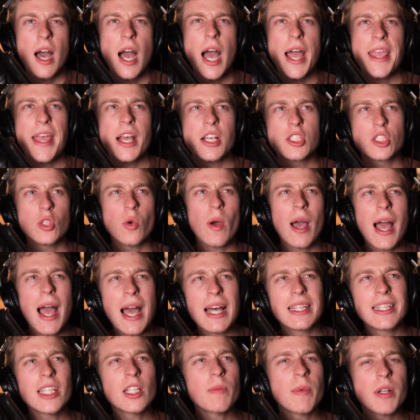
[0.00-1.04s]
Yeah, so
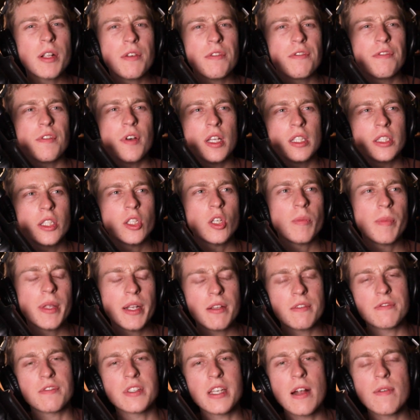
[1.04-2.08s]
a little bit
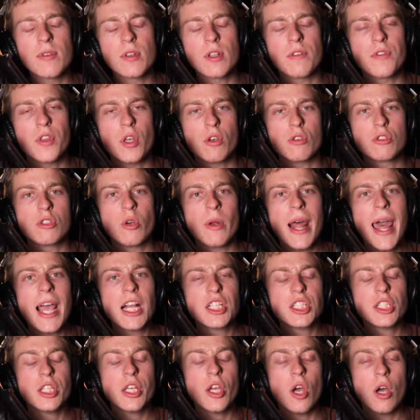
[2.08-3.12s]
of several of those. So it
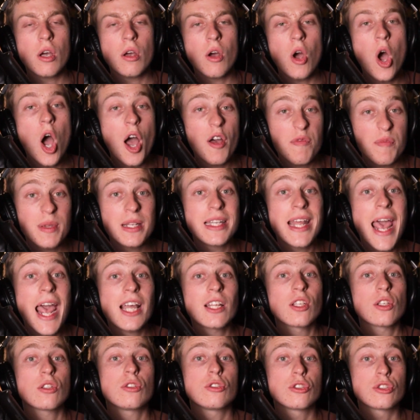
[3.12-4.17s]
actually, Hoffman
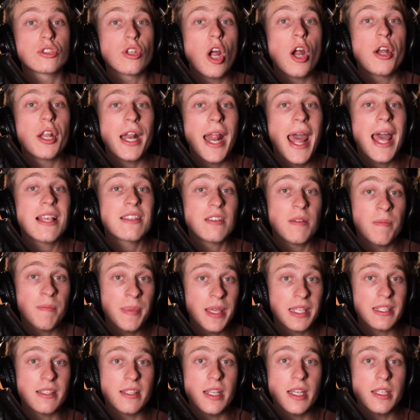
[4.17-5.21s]
Tactical started as a
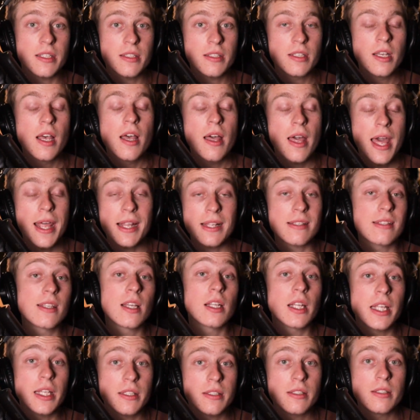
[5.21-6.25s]
business, and it
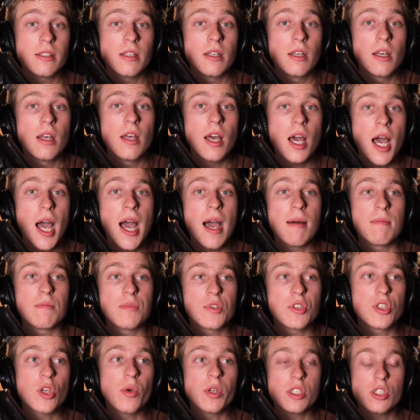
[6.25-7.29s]
still is.
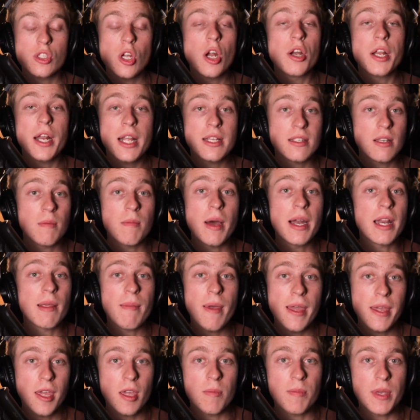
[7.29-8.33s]
So it started as a
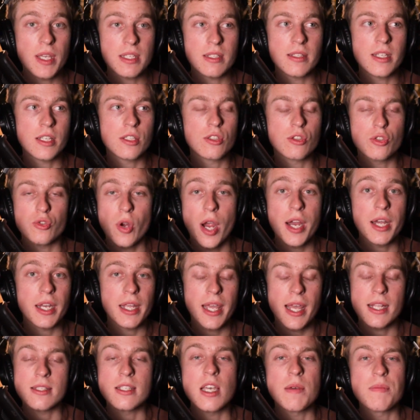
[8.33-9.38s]
money-making business, trying to
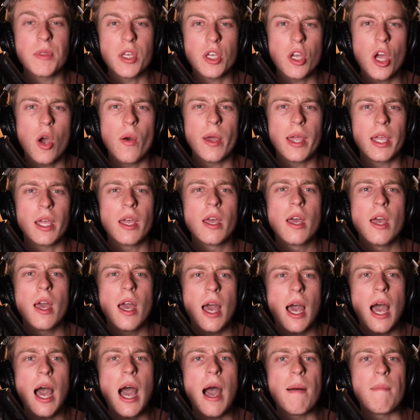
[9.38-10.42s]
get something going.
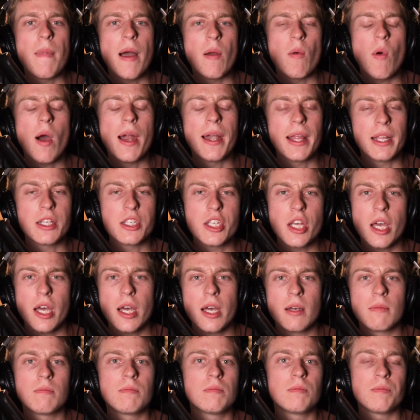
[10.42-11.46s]
I wanted
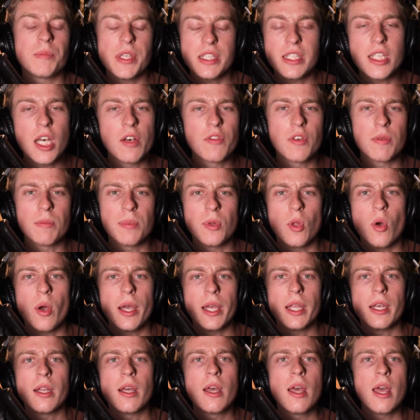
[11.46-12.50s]
to be
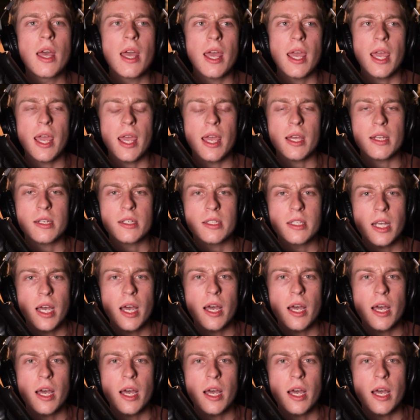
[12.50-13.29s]
self-employed, and